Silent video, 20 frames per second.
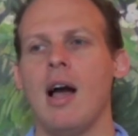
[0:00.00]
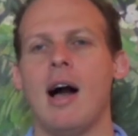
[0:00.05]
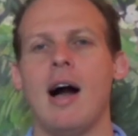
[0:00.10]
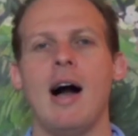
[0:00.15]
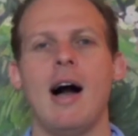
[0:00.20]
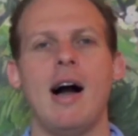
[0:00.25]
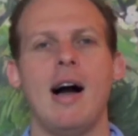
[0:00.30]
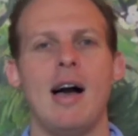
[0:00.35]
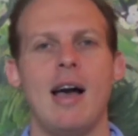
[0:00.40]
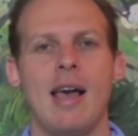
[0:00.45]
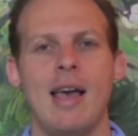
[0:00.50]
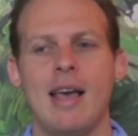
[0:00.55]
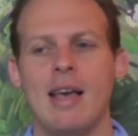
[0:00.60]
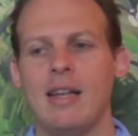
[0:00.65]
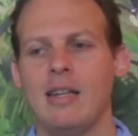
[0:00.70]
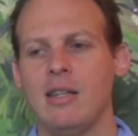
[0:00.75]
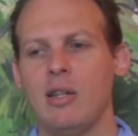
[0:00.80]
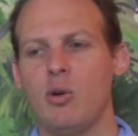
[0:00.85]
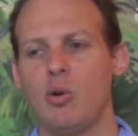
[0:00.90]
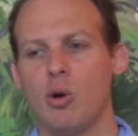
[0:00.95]

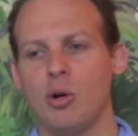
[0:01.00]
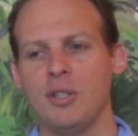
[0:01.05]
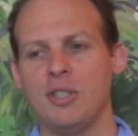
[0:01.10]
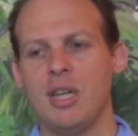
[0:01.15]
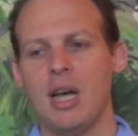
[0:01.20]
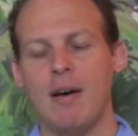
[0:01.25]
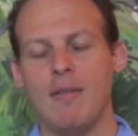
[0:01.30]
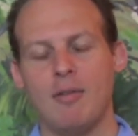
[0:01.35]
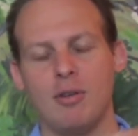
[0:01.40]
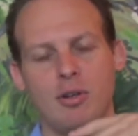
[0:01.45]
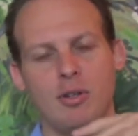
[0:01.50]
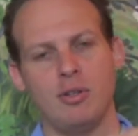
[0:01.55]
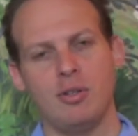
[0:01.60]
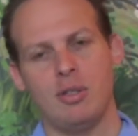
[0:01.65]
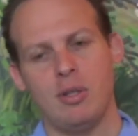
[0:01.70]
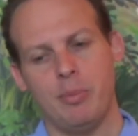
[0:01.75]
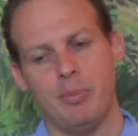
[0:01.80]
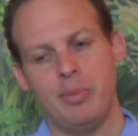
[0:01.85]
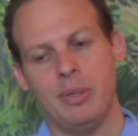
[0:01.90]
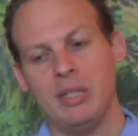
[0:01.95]
And the course
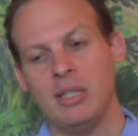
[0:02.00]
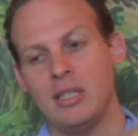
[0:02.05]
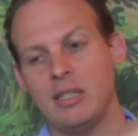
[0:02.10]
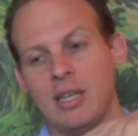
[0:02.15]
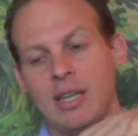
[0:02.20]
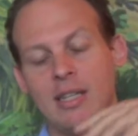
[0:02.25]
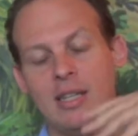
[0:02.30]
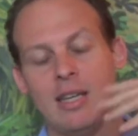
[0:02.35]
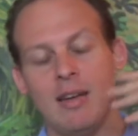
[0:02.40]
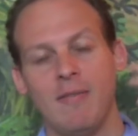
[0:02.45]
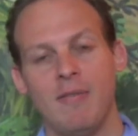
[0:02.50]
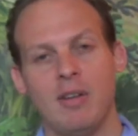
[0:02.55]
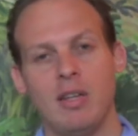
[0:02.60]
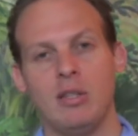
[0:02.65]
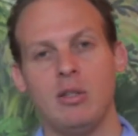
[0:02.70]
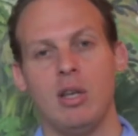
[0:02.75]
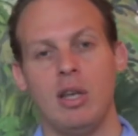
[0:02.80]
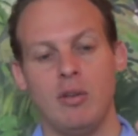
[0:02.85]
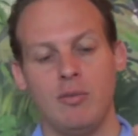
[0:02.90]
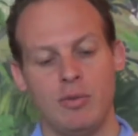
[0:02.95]
covers business idea.
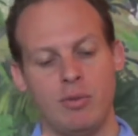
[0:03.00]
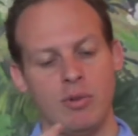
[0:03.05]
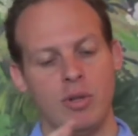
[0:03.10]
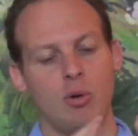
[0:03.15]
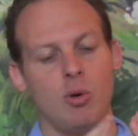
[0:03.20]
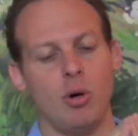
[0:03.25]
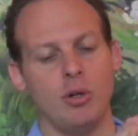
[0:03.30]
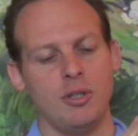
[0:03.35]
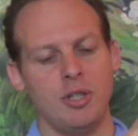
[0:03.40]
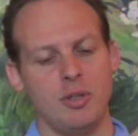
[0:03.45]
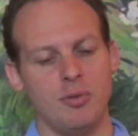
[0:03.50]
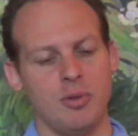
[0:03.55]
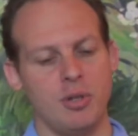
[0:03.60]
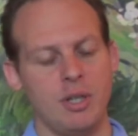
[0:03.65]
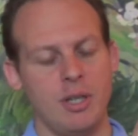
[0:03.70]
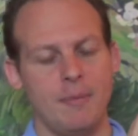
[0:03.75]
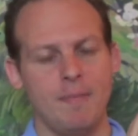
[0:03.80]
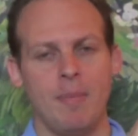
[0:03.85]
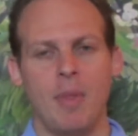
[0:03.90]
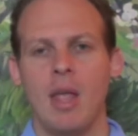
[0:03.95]
The course is
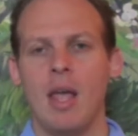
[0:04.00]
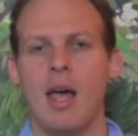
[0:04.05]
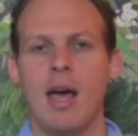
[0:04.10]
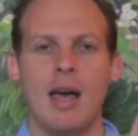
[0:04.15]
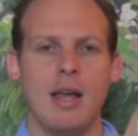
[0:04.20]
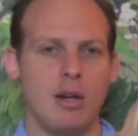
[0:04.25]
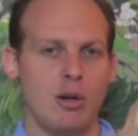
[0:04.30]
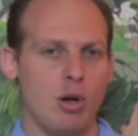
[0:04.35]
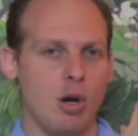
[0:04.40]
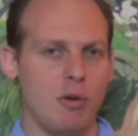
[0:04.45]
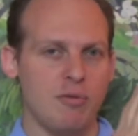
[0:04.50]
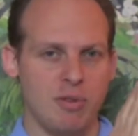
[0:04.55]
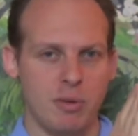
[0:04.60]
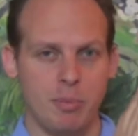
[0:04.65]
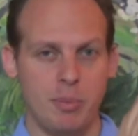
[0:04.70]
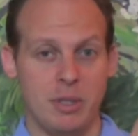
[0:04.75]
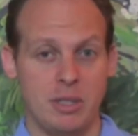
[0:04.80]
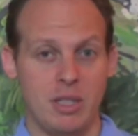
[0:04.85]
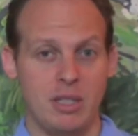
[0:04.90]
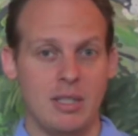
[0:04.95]
really how to go
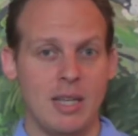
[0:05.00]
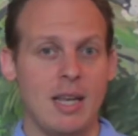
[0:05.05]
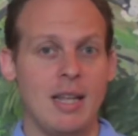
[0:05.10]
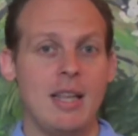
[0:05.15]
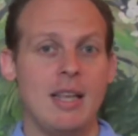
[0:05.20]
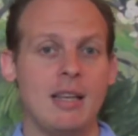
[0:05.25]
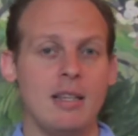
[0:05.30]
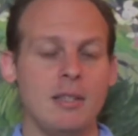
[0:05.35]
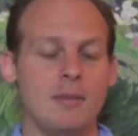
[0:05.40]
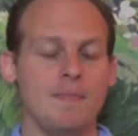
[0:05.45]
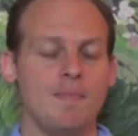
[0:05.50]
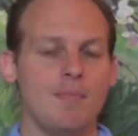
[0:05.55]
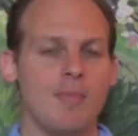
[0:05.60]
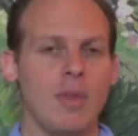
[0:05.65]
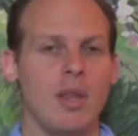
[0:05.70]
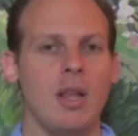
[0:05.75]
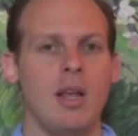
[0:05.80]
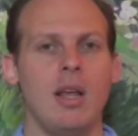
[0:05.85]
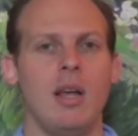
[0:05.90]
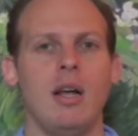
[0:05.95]
from business ideas
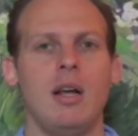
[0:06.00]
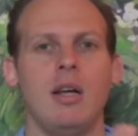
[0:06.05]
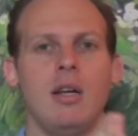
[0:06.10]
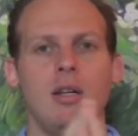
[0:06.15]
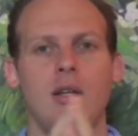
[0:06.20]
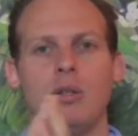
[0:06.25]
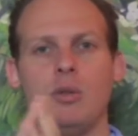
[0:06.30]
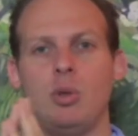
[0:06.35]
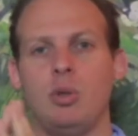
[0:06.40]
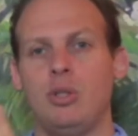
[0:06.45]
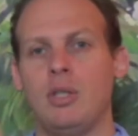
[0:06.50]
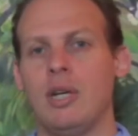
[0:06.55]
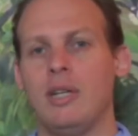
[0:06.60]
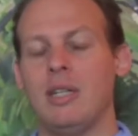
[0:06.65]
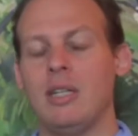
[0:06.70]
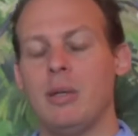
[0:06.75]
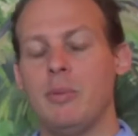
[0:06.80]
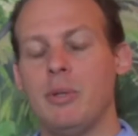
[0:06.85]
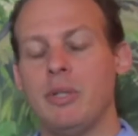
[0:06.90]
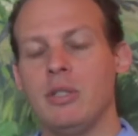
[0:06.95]
to
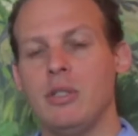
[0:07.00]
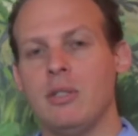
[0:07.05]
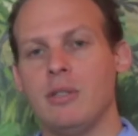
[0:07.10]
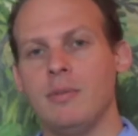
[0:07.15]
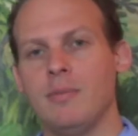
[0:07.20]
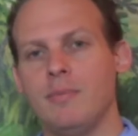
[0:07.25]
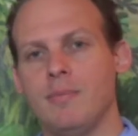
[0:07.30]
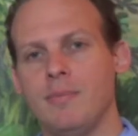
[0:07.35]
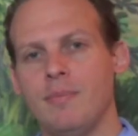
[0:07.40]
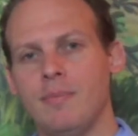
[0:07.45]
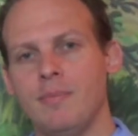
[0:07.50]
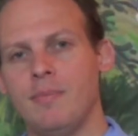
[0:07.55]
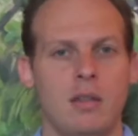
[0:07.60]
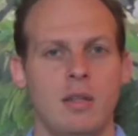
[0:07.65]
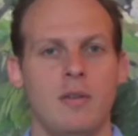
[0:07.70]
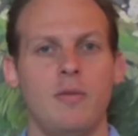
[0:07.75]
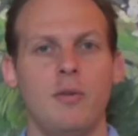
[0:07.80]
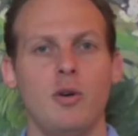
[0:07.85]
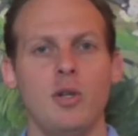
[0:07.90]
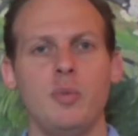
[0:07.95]
starting a business.
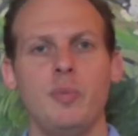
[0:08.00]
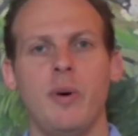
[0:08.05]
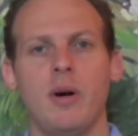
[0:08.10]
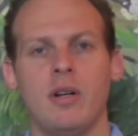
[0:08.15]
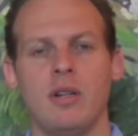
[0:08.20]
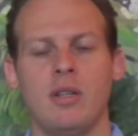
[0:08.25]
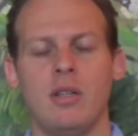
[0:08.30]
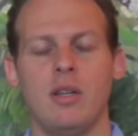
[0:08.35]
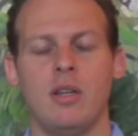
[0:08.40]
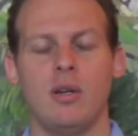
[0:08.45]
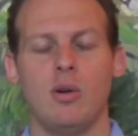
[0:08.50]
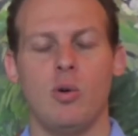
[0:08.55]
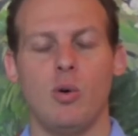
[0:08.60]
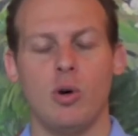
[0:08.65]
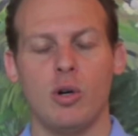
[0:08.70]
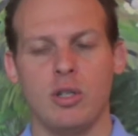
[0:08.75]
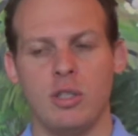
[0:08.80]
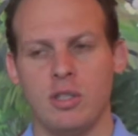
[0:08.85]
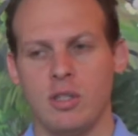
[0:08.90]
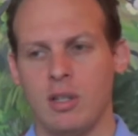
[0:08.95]
The first part of the
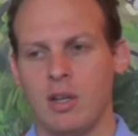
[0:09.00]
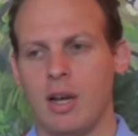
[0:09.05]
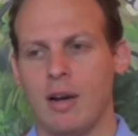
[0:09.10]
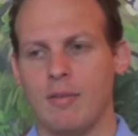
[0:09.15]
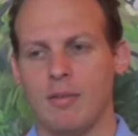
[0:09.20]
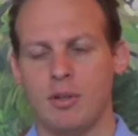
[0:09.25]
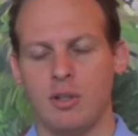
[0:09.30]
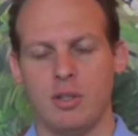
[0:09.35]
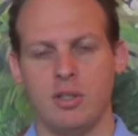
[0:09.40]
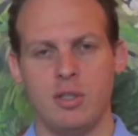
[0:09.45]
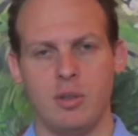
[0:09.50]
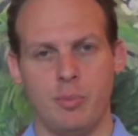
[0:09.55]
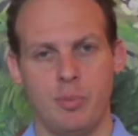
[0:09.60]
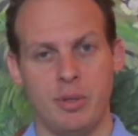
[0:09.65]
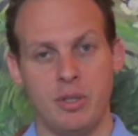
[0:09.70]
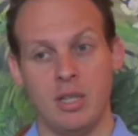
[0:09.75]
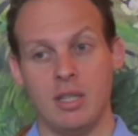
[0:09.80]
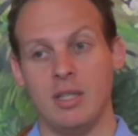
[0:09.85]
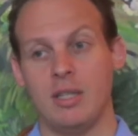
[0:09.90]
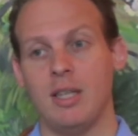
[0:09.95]
course covers
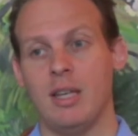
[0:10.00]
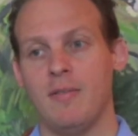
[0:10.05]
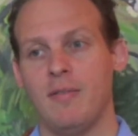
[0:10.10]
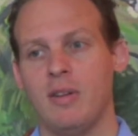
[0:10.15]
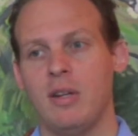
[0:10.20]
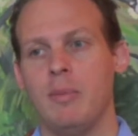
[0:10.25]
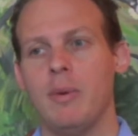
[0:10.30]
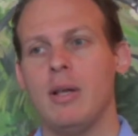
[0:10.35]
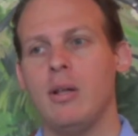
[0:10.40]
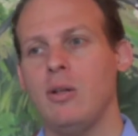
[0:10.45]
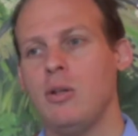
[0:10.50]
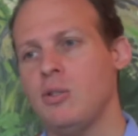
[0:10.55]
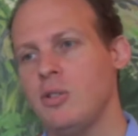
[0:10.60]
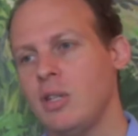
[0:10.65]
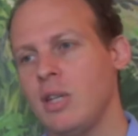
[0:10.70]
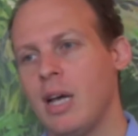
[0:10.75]
business idea fundamentals.